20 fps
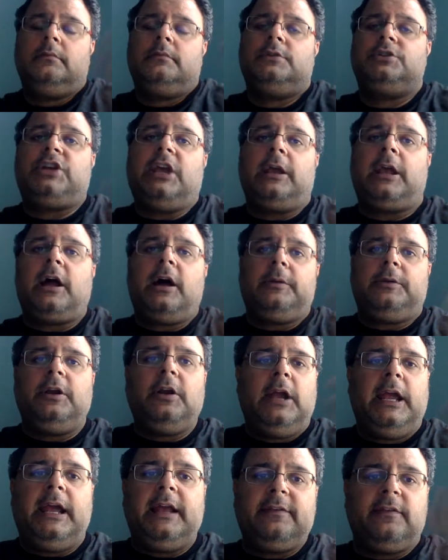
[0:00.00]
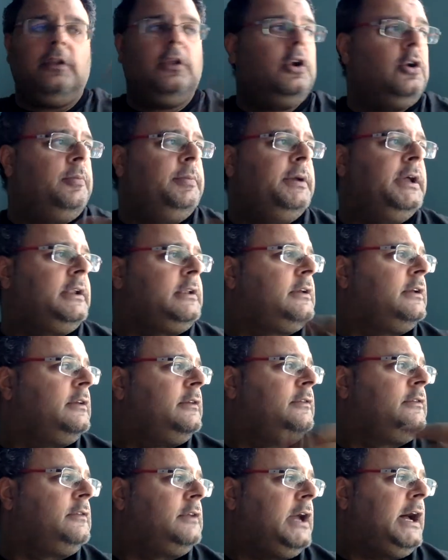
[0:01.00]
Shake out your hands a little bit
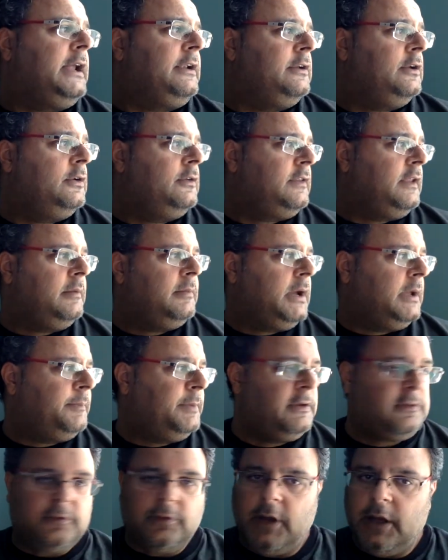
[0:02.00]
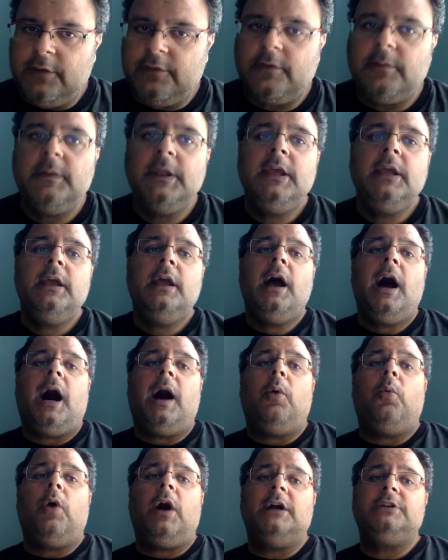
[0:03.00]
because God knows they might be stressed.
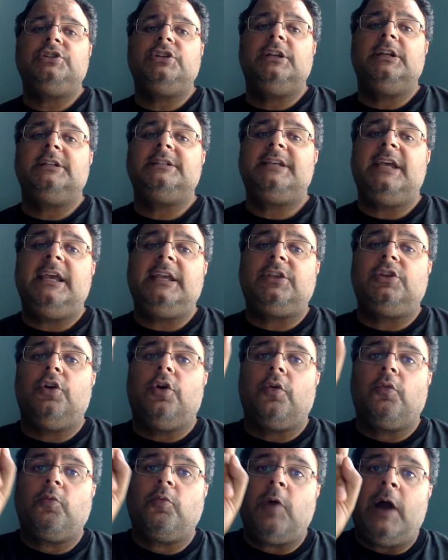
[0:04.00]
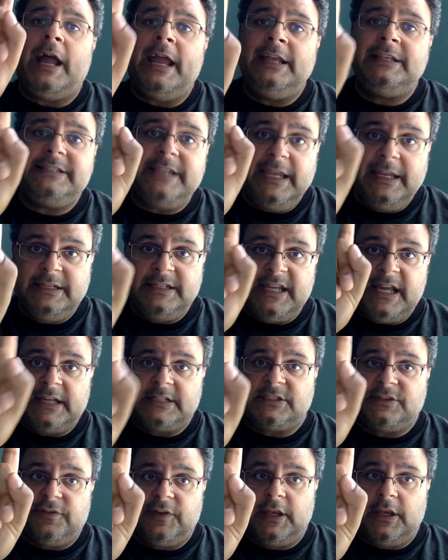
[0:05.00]
I want you to take your right
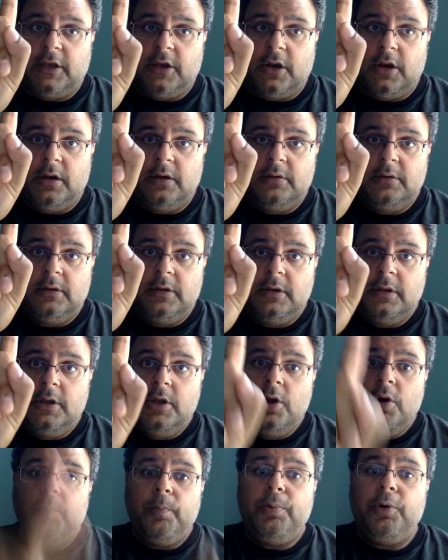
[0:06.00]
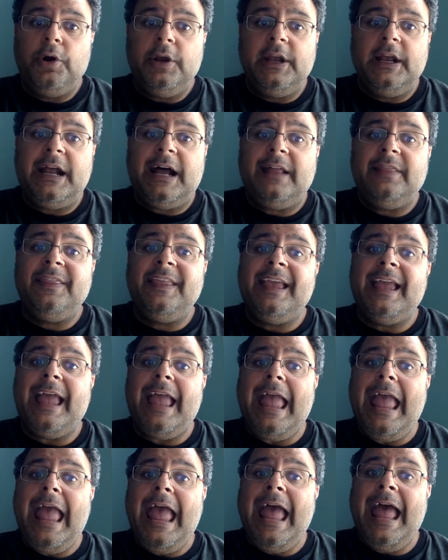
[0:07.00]
index finger, put it on the
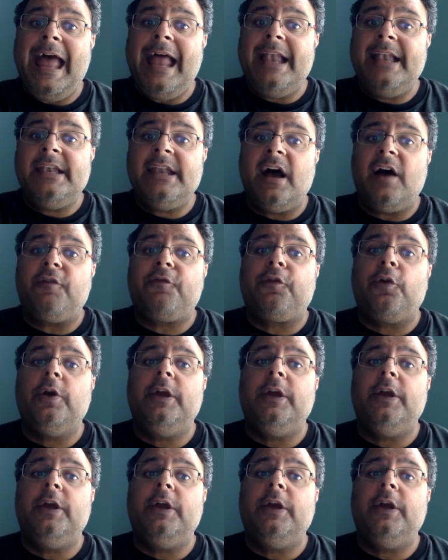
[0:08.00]
N for